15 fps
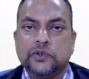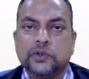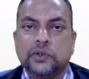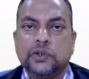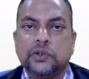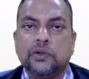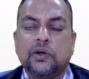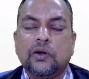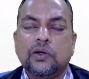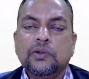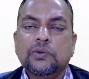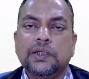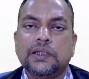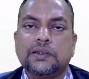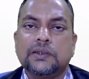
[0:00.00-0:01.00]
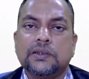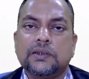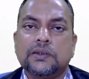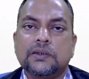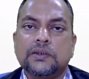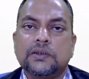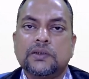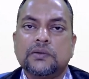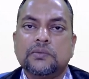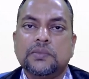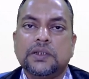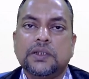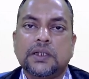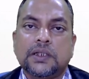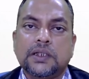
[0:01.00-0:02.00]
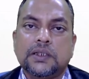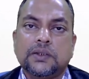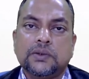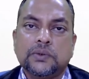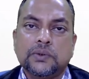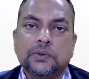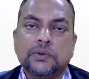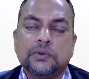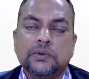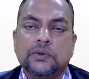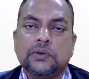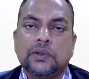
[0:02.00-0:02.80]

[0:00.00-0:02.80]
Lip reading: we should always be ready to